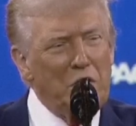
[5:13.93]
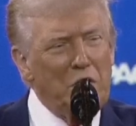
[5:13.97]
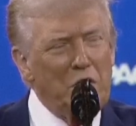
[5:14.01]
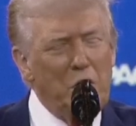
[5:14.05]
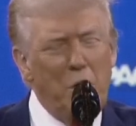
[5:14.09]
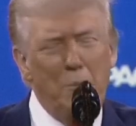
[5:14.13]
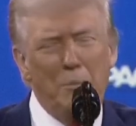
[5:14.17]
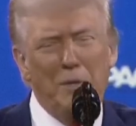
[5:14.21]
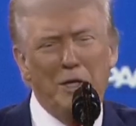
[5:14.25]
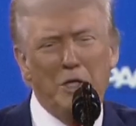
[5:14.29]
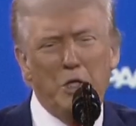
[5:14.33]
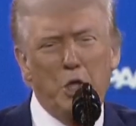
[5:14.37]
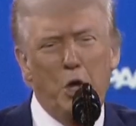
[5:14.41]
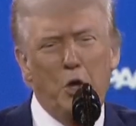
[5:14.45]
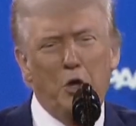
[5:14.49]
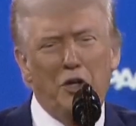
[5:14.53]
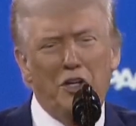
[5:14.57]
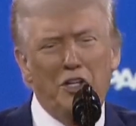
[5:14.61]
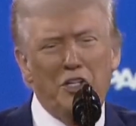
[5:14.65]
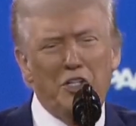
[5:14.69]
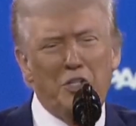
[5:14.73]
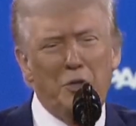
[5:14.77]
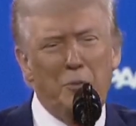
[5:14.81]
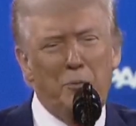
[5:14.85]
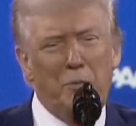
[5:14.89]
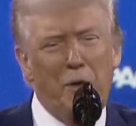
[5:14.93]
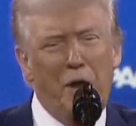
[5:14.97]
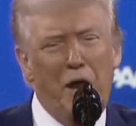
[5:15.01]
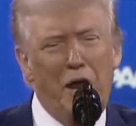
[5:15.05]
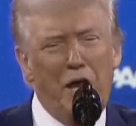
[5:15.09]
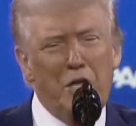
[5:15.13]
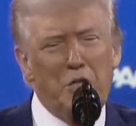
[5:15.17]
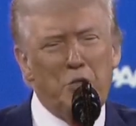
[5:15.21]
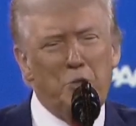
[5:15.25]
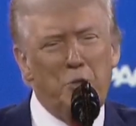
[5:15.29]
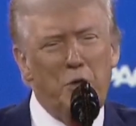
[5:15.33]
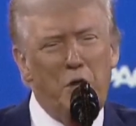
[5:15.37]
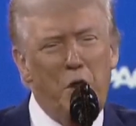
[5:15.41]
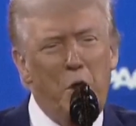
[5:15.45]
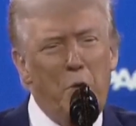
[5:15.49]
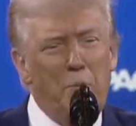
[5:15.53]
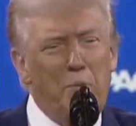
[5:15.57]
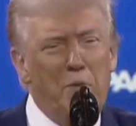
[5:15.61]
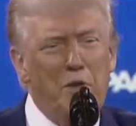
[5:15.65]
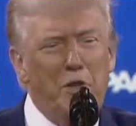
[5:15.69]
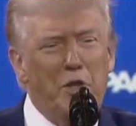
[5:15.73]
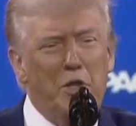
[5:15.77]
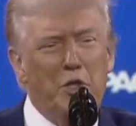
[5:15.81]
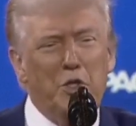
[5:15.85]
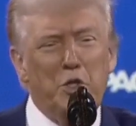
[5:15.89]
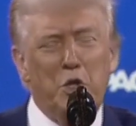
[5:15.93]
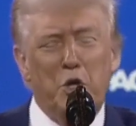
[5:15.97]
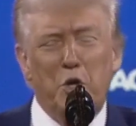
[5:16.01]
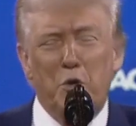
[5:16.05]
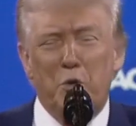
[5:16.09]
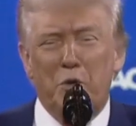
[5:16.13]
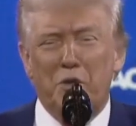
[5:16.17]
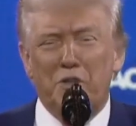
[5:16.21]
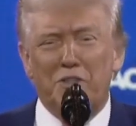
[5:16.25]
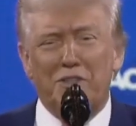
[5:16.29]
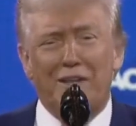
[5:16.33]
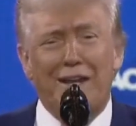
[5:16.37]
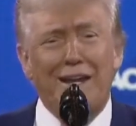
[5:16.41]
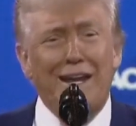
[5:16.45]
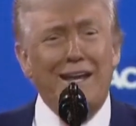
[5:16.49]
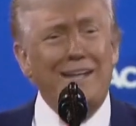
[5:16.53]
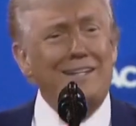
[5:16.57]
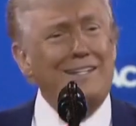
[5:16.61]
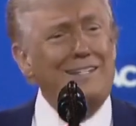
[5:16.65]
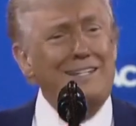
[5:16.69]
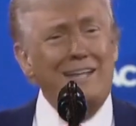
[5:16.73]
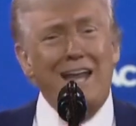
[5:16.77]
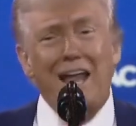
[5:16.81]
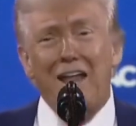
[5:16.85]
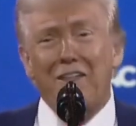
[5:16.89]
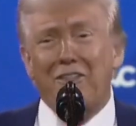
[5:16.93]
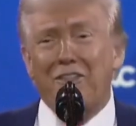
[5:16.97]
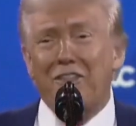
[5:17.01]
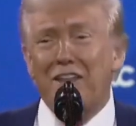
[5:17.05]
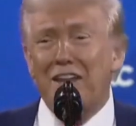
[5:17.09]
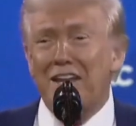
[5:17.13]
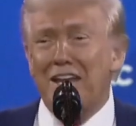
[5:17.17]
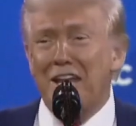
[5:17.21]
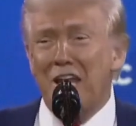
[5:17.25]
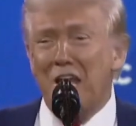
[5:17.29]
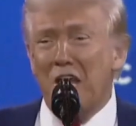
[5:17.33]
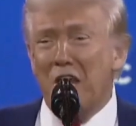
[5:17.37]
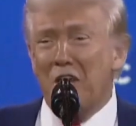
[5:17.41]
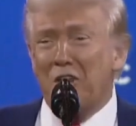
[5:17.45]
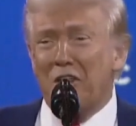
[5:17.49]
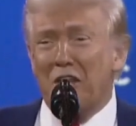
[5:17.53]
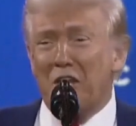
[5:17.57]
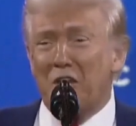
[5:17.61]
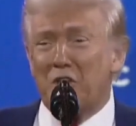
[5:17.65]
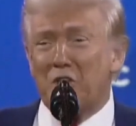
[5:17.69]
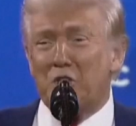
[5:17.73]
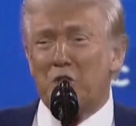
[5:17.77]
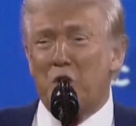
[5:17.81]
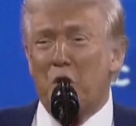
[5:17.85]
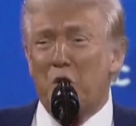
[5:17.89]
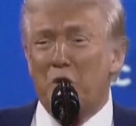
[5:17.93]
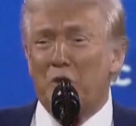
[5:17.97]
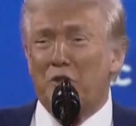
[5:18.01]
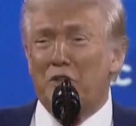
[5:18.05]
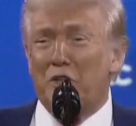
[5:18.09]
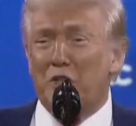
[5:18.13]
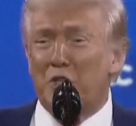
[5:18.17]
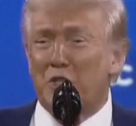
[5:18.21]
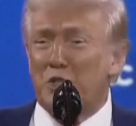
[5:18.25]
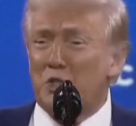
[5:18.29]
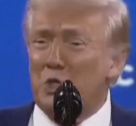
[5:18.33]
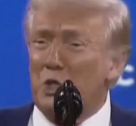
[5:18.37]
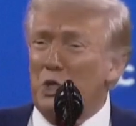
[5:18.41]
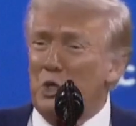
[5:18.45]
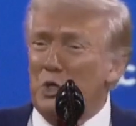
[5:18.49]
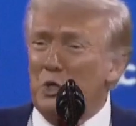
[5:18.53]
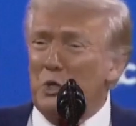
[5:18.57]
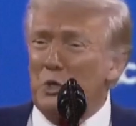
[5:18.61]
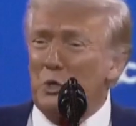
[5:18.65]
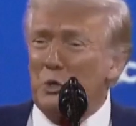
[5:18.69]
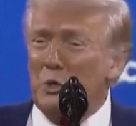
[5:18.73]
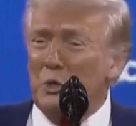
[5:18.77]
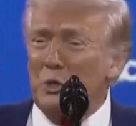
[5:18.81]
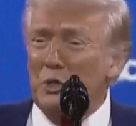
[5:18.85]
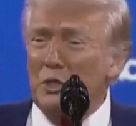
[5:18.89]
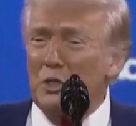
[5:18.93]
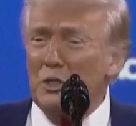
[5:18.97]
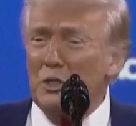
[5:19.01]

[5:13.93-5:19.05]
Don't be totally surprised. We open the door, we'll say, there's nothing here. They stole this too.